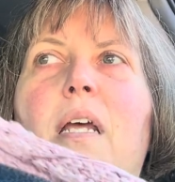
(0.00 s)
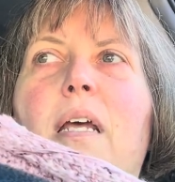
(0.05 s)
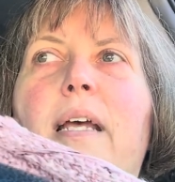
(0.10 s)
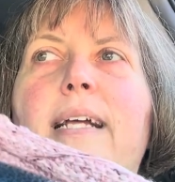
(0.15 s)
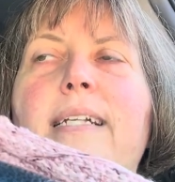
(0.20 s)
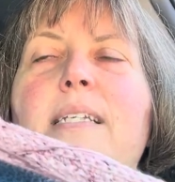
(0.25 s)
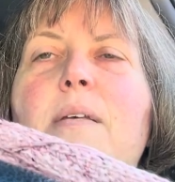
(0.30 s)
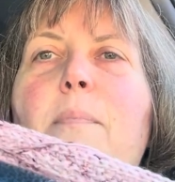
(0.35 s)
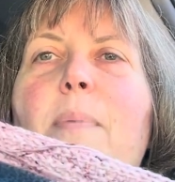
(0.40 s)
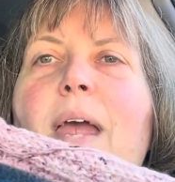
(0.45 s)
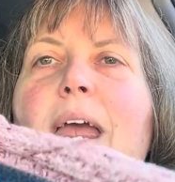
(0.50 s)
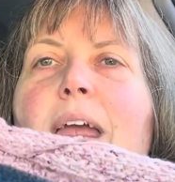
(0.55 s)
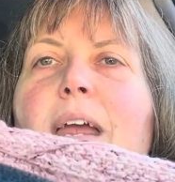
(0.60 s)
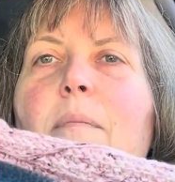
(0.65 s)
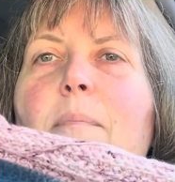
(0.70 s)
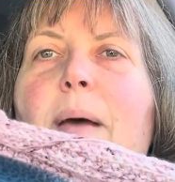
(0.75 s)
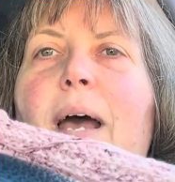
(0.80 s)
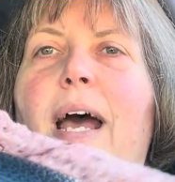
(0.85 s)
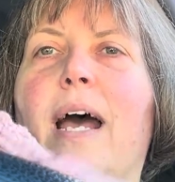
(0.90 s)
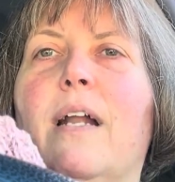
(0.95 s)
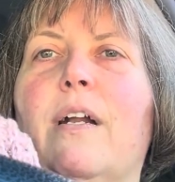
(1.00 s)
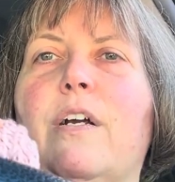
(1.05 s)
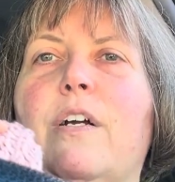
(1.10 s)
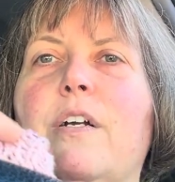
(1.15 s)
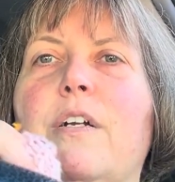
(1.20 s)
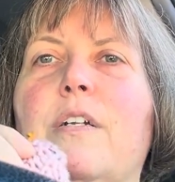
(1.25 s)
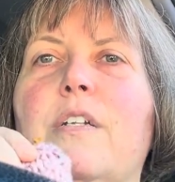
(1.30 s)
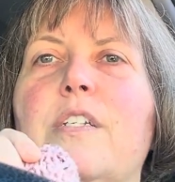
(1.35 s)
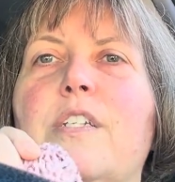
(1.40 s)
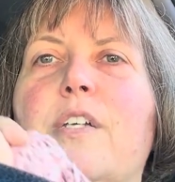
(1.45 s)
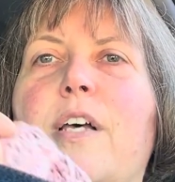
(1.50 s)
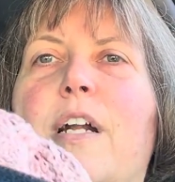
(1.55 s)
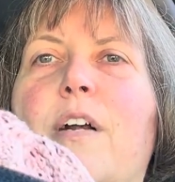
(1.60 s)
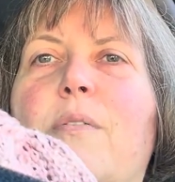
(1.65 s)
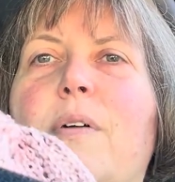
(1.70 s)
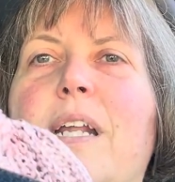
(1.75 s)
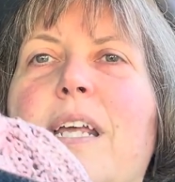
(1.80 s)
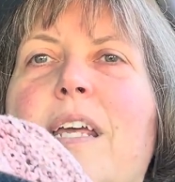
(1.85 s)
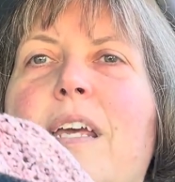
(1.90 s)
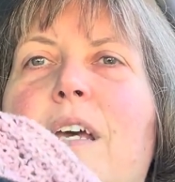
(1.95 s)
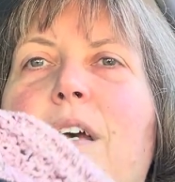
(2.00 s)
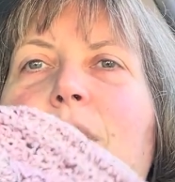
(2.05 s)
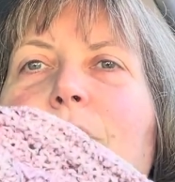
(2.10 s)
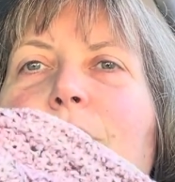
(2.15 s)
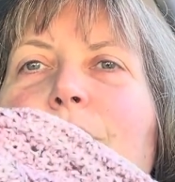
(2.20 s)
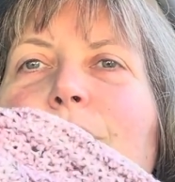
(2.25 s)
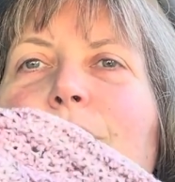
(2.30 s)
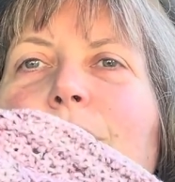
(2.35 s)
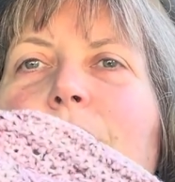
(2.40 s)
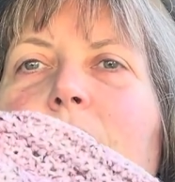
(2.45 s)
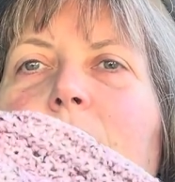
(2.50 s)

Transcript: It's a paid pattern, so I don't want to give